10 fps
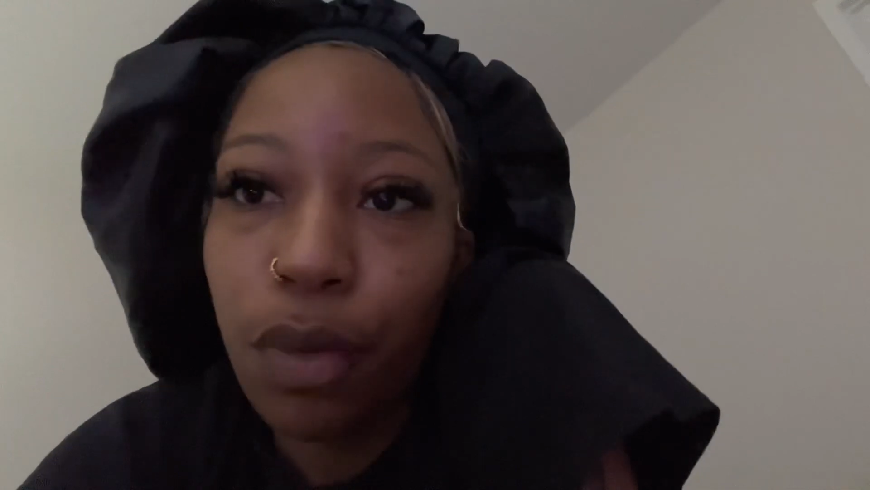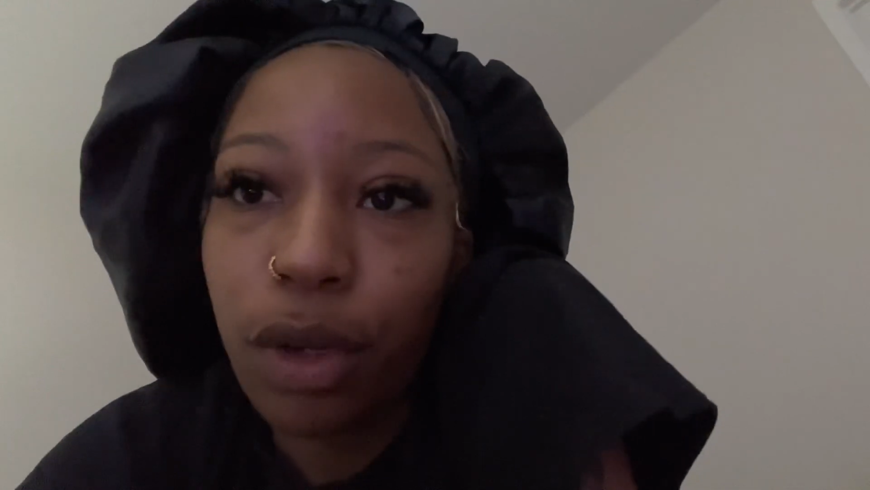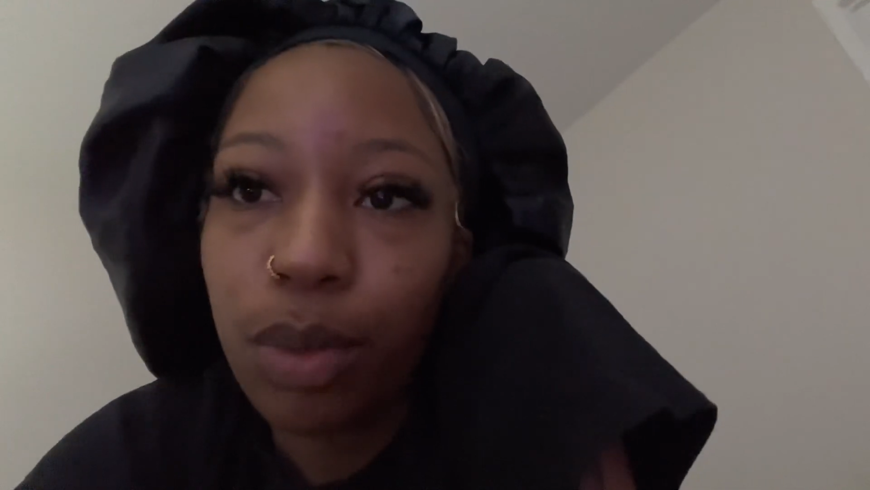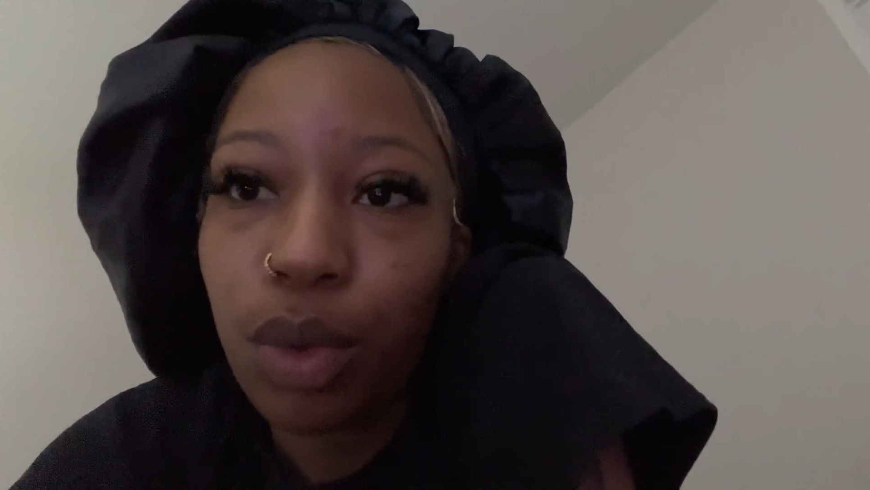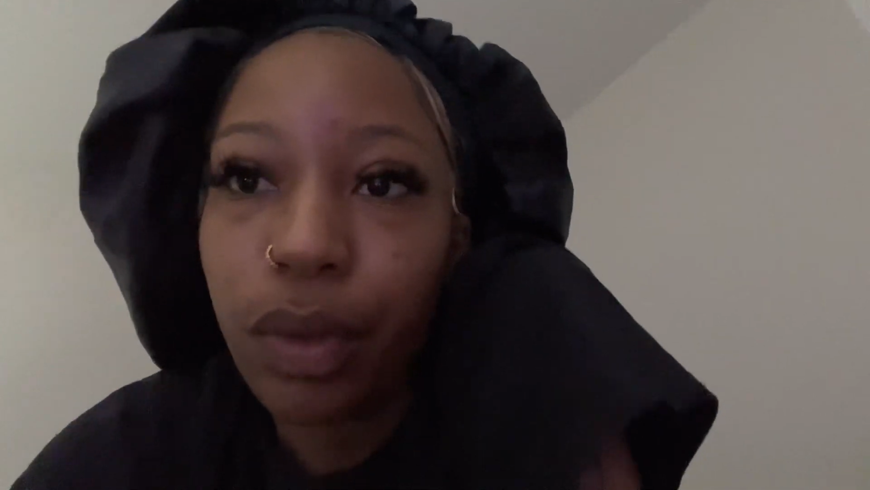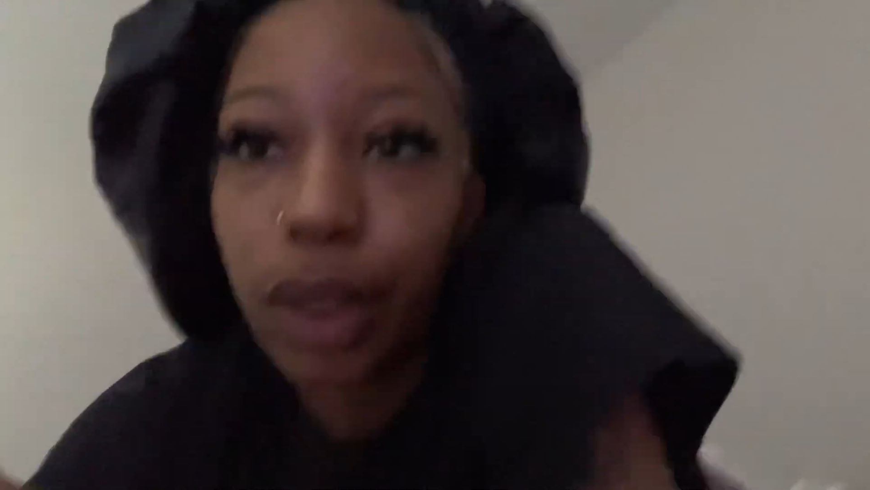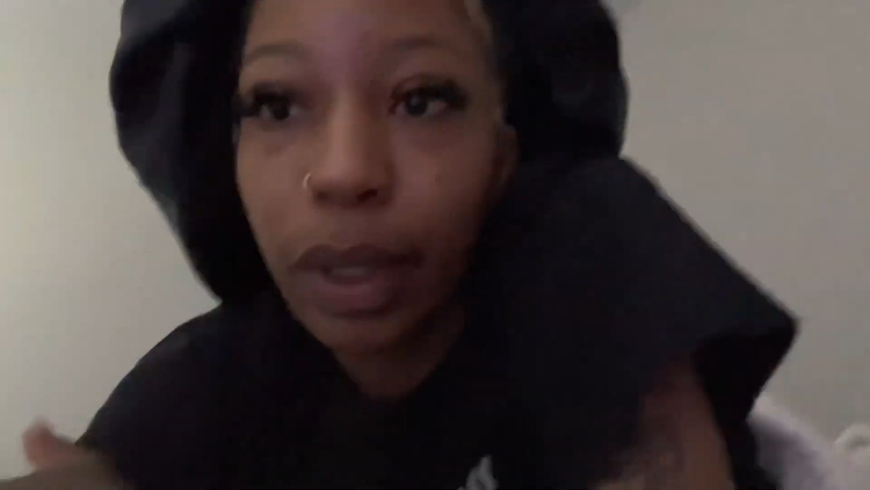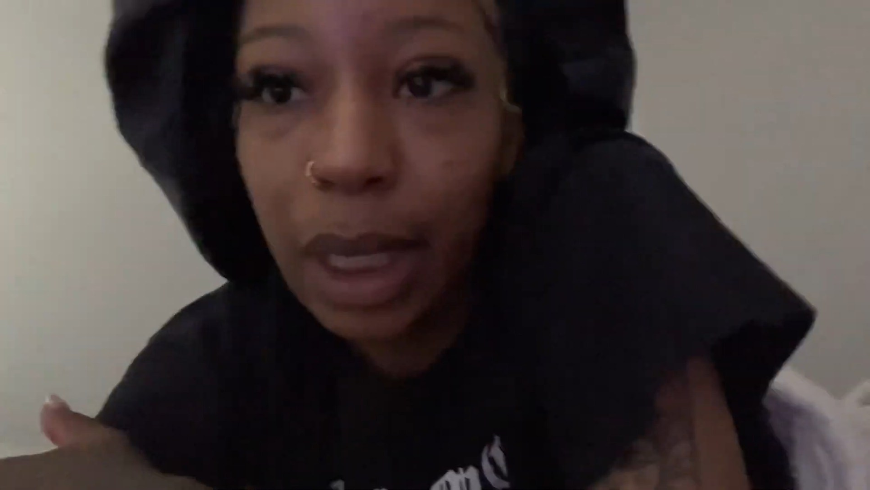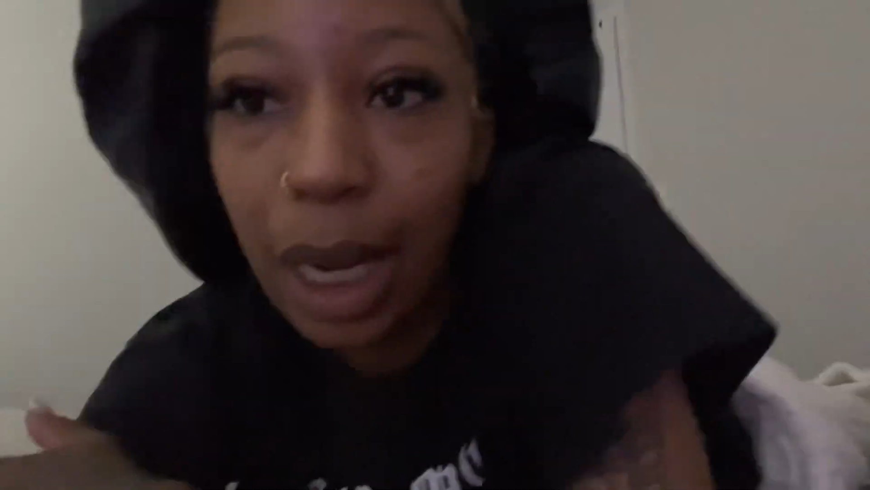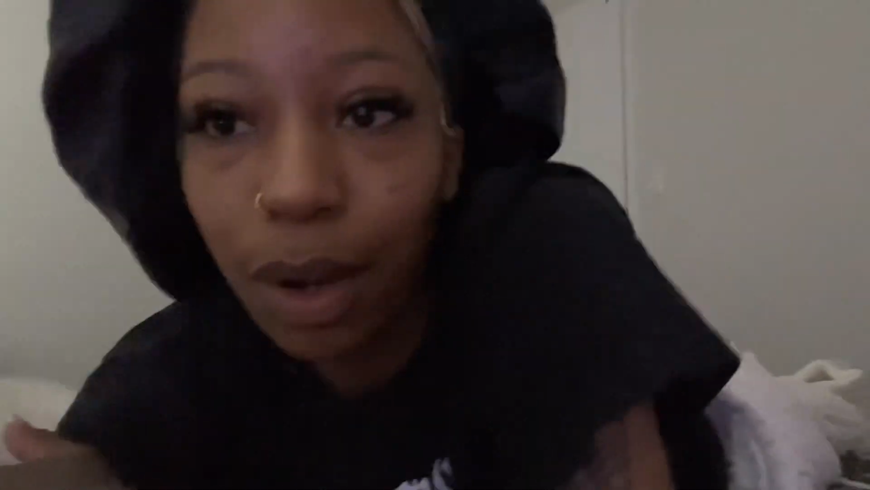you first move in.
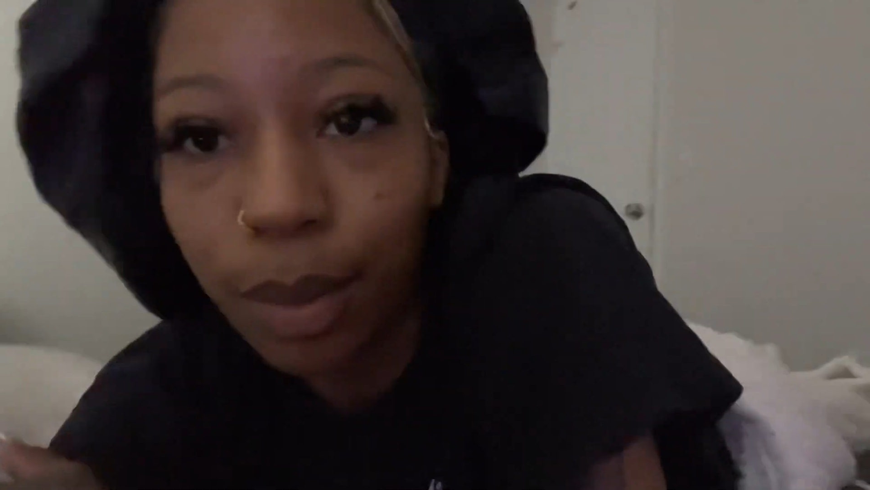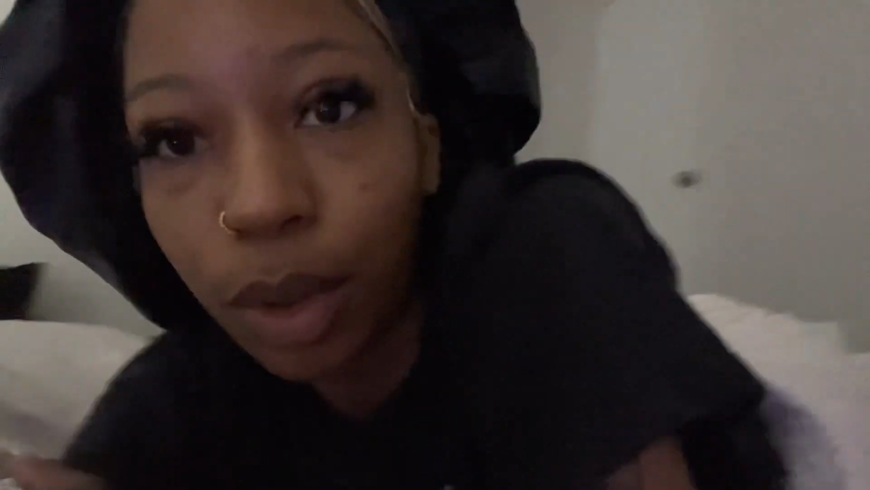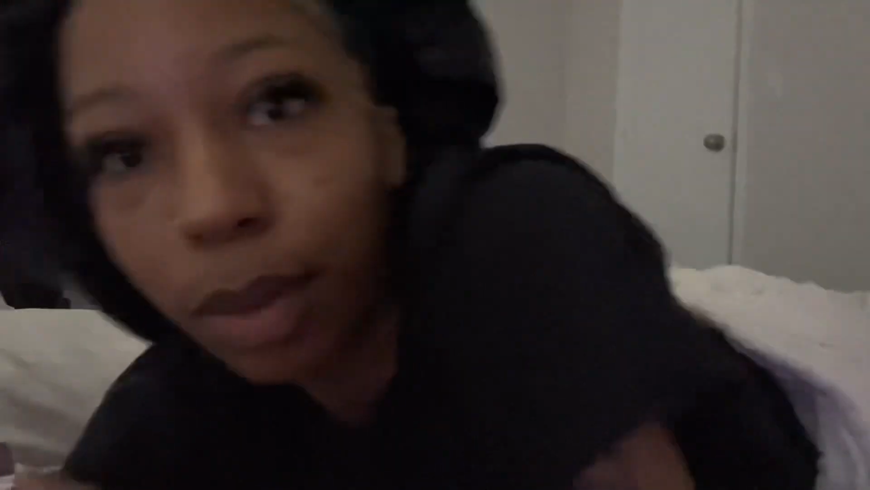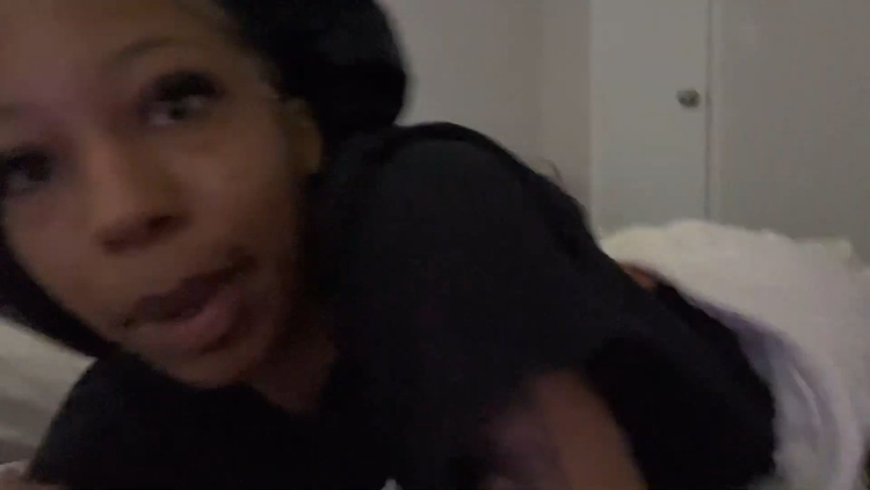Right now I'm on the